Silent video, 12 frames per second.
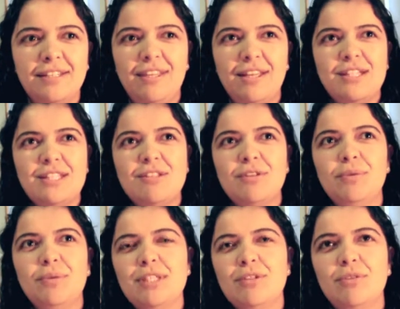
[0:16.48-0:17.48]
there is no
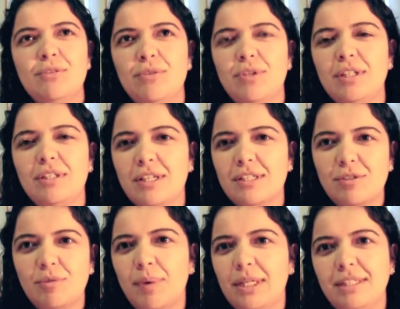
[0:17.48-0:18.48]
reason to think that
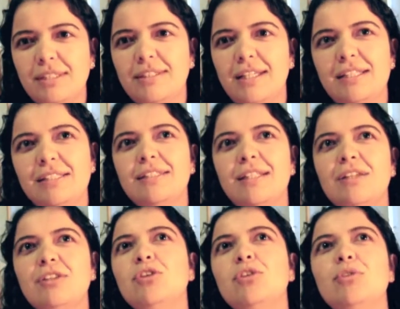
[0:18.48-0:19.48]
somebody is less
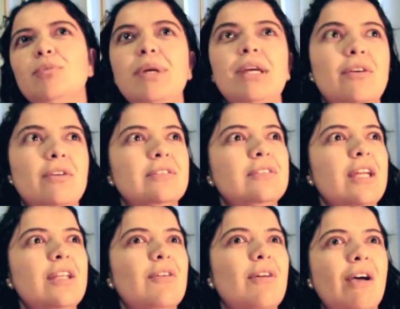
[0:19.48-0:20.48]
than you because
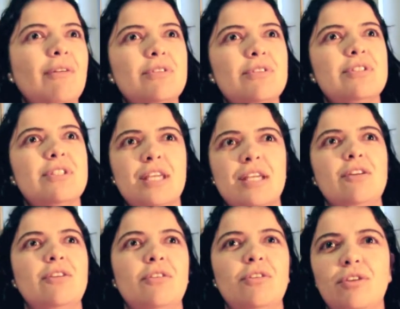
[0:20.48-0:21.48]
they don't have your
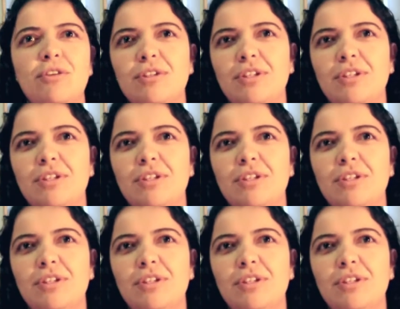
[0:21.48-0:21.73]
skin color,